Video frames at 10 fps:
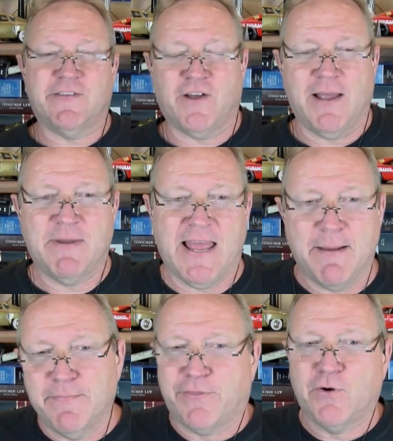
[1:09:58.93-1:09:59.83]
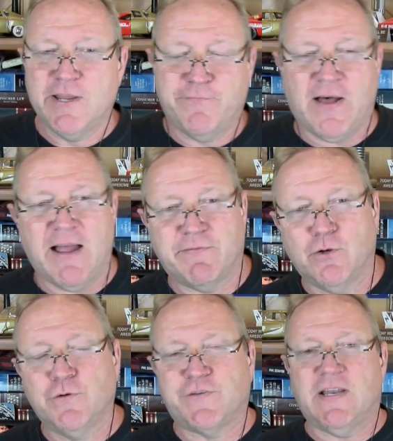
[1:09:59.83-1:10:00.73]
time, an M35
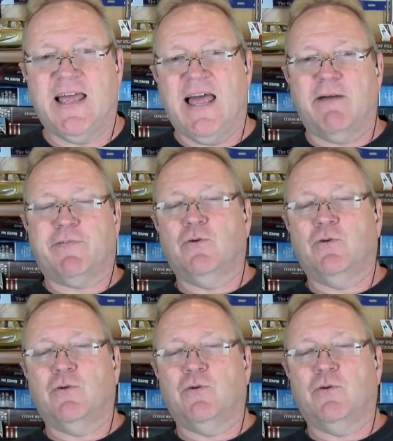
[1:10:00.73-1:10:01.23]
deuce and a half,